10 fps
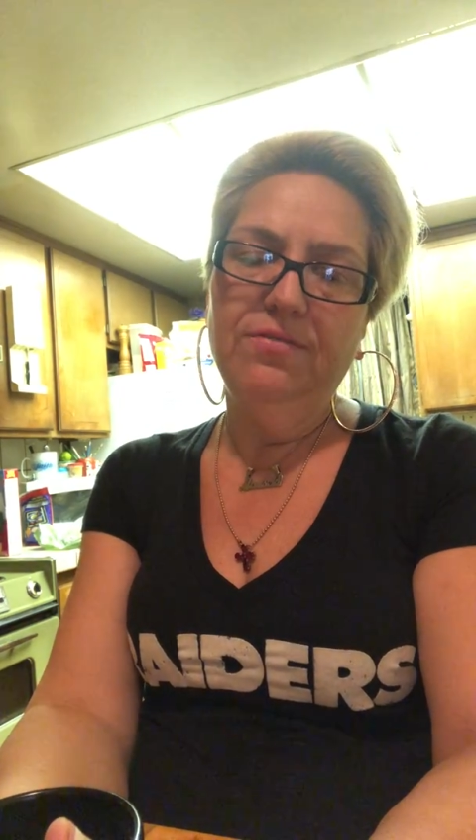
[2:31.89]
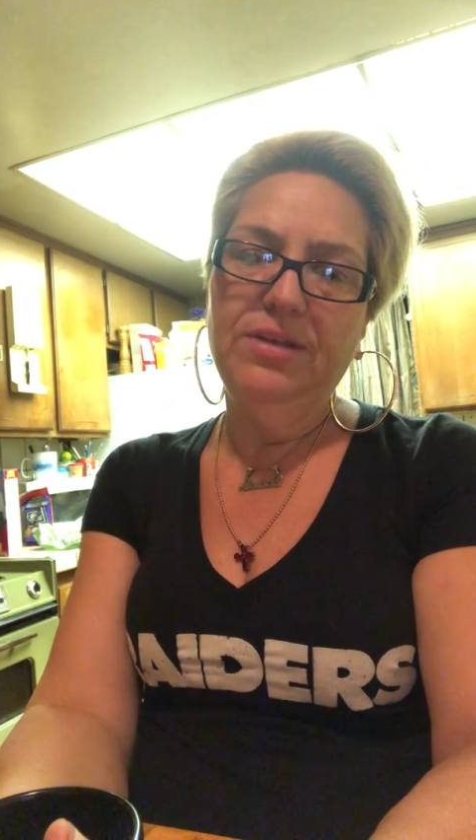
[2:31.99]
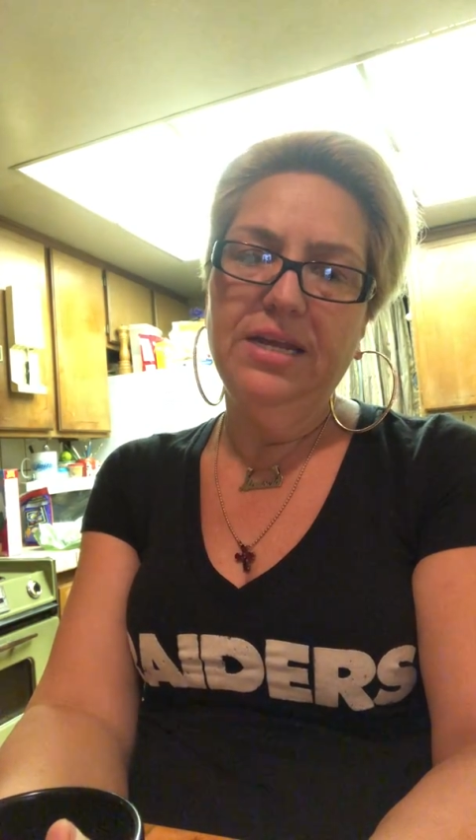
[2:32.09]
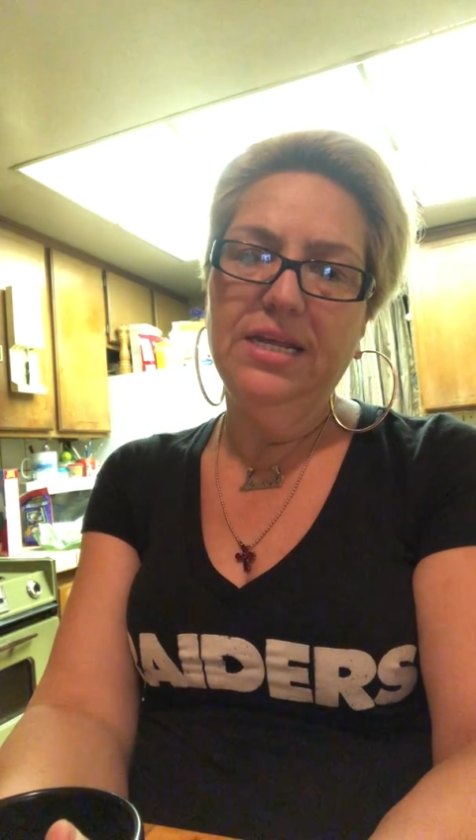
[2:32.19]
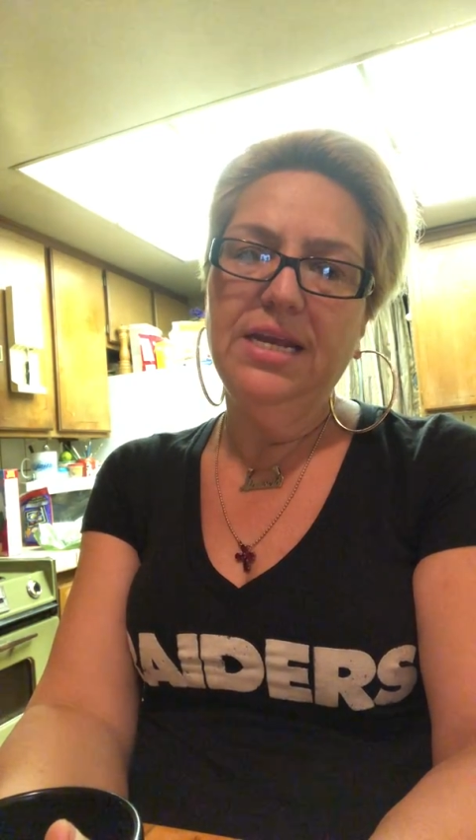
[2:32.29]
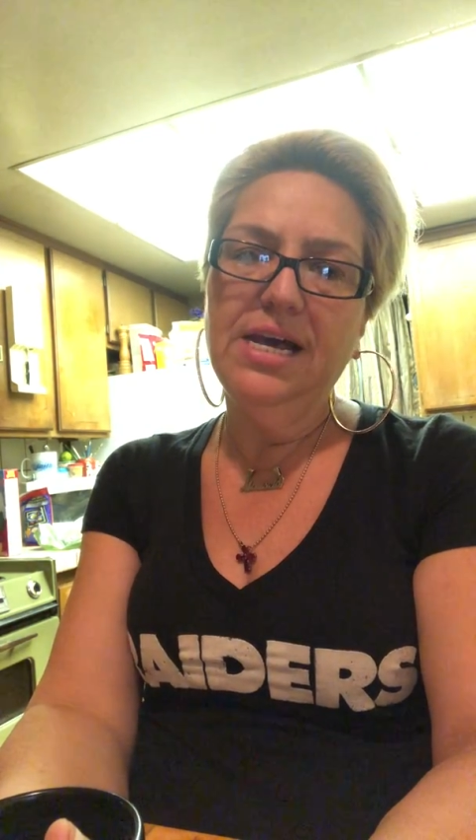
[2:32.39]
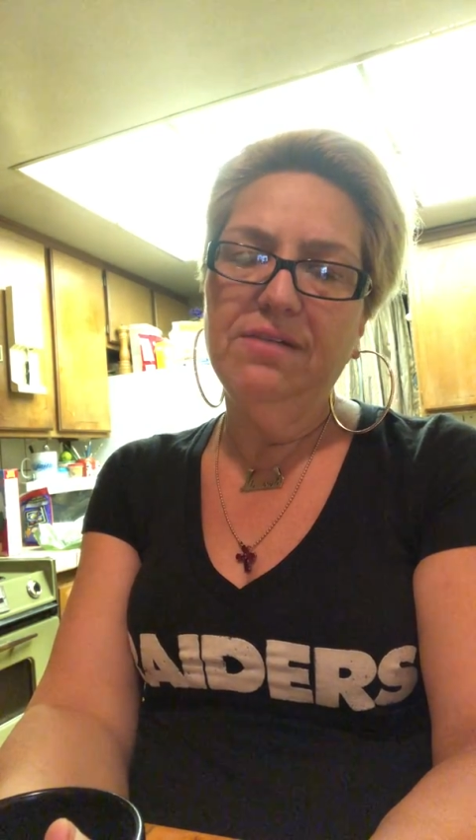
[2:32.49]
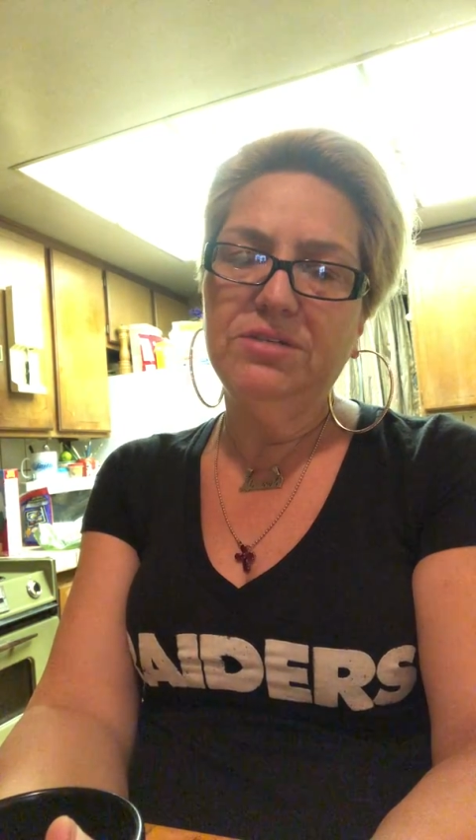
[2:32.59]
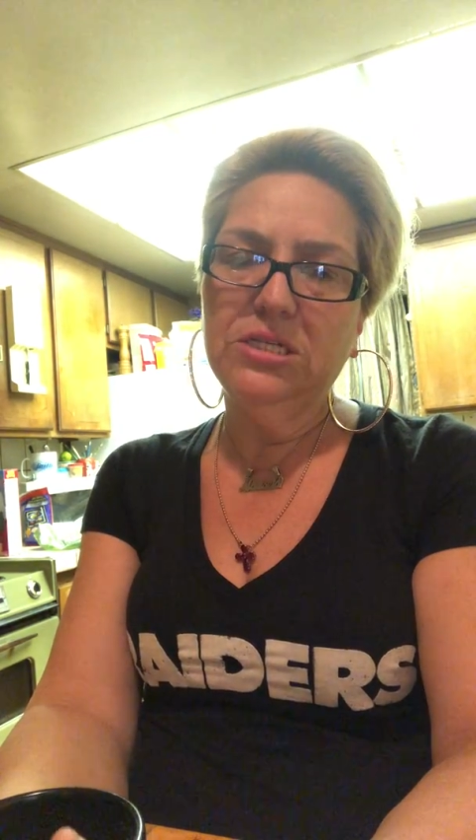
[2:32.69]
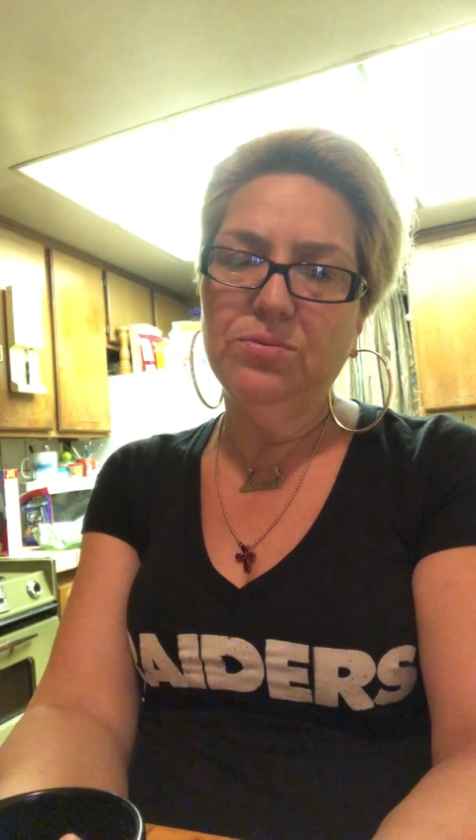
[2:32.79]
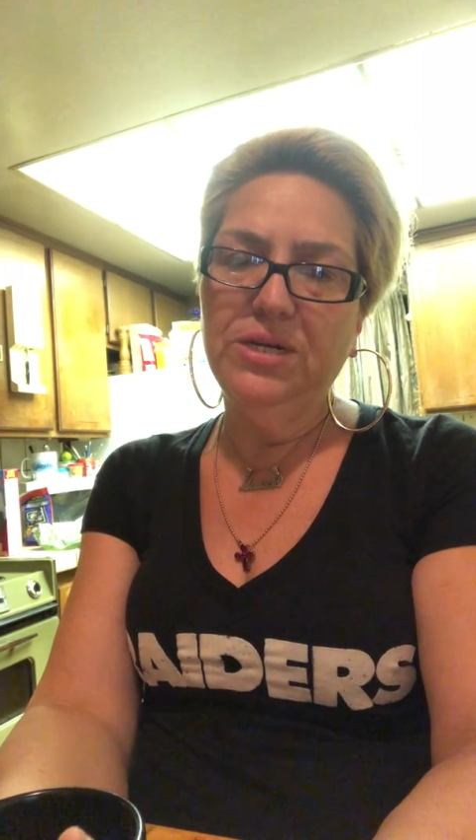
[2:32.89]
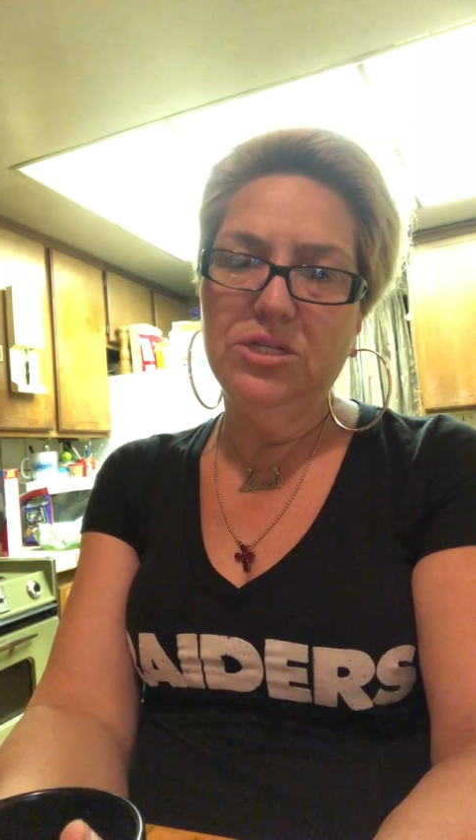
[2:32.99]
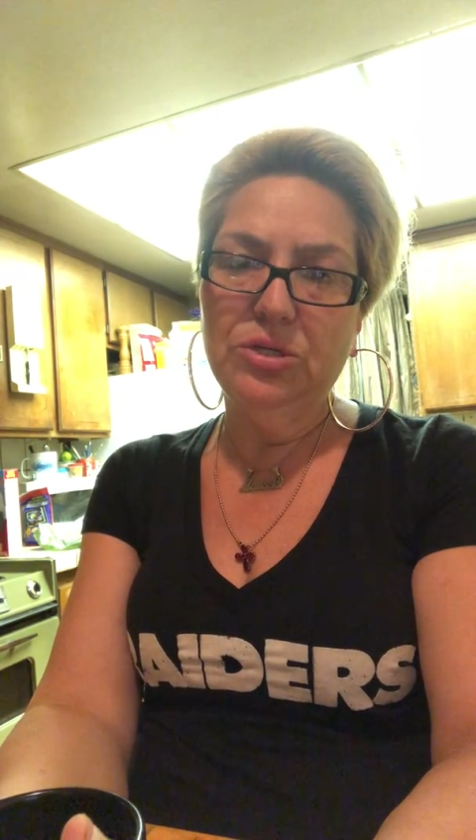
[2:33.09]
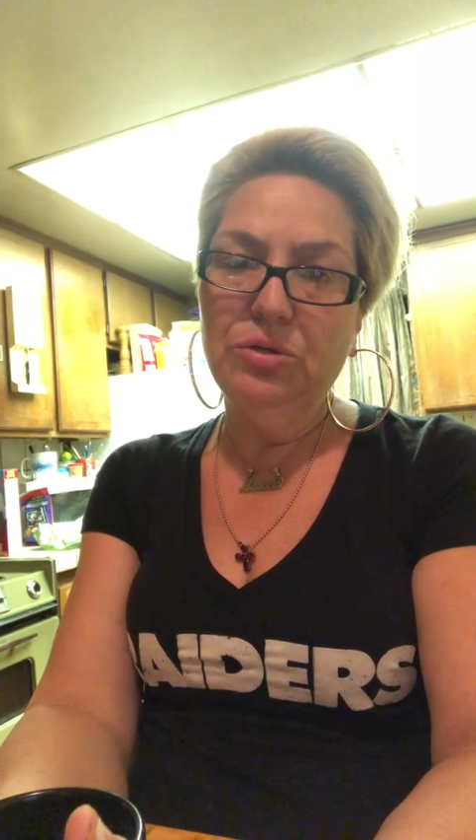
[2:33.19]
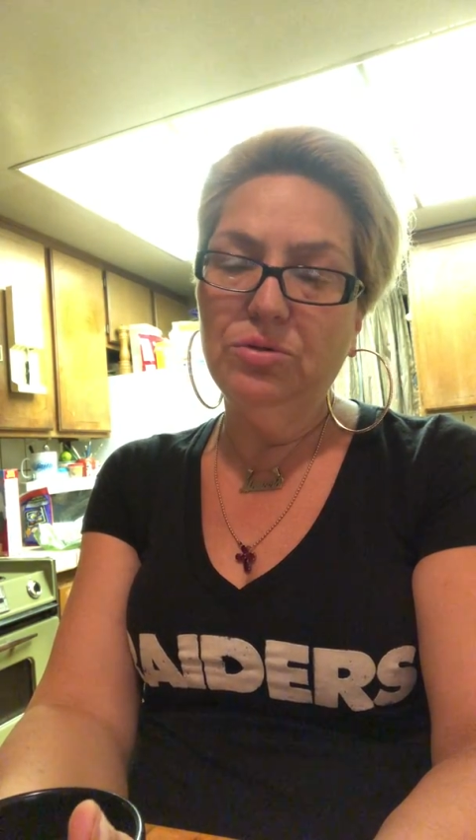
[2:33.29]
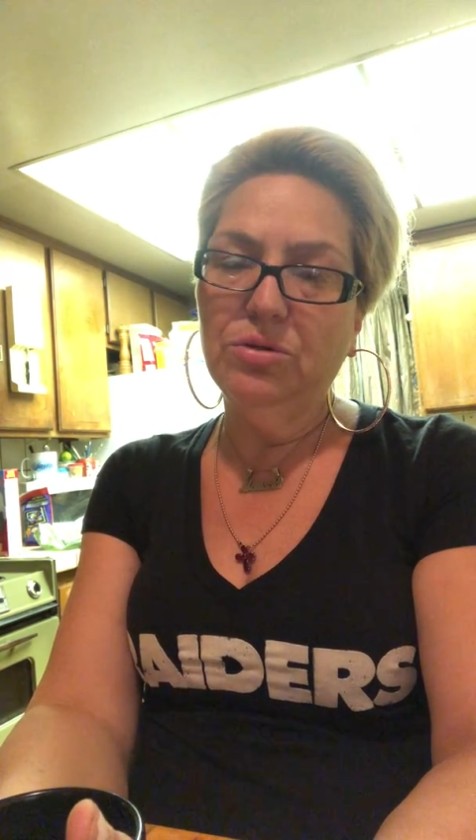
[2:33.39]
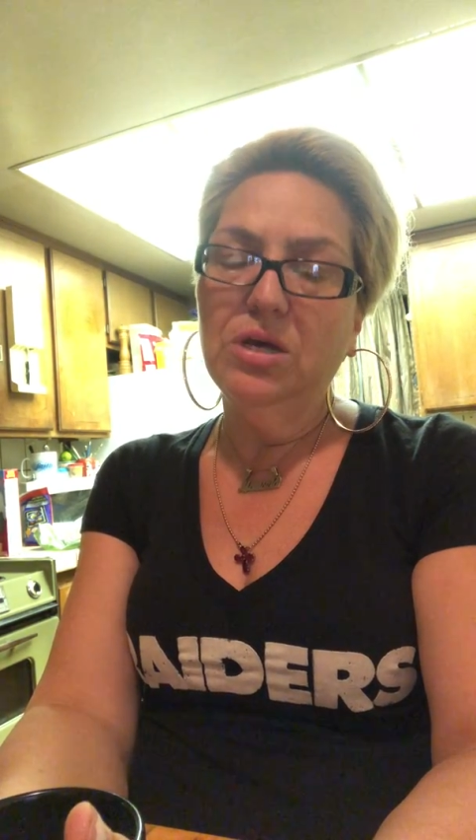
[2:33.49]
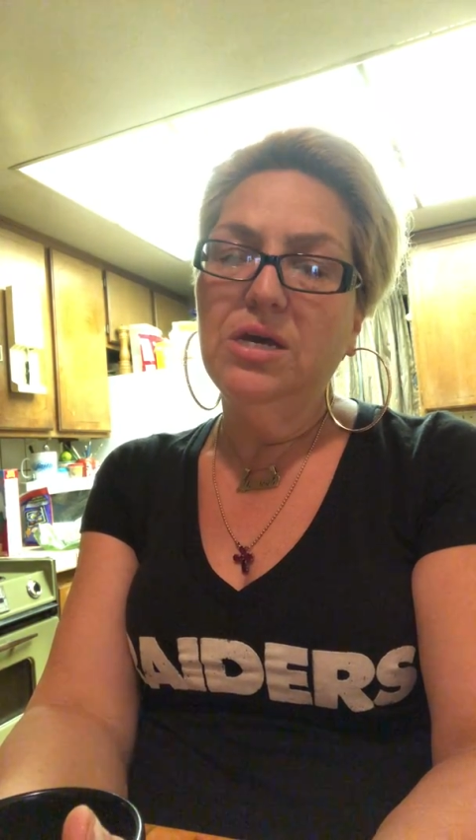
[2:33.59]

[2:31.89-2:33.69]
if they didn't have sweet tooth,